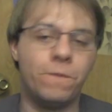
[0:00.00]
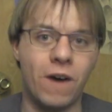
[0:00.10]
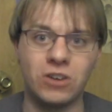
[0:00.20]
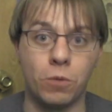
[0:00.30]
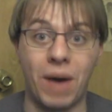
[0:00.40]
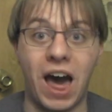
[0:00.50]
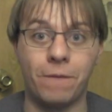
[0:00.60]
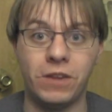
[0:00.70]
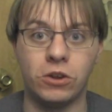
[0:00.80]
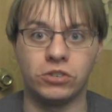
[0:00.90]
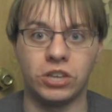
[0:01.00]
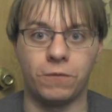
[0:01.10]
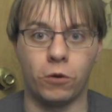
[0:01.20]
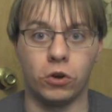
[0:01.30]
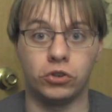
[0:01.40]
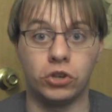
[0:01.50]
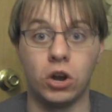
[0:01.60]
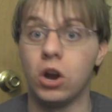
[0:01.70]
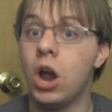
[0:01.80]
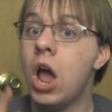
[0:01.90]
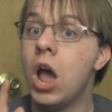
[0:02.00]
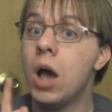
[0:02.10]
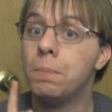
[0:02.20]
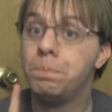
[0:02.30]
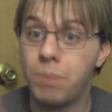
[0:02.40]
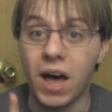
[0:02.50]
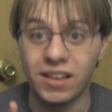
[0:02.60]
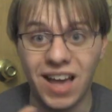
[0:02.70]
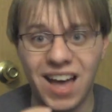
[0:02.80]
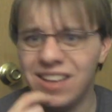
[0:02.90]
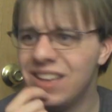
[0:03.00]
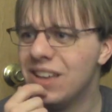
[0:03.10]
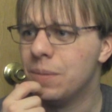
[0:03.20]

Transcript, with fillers: Funko Pop figures for sure, but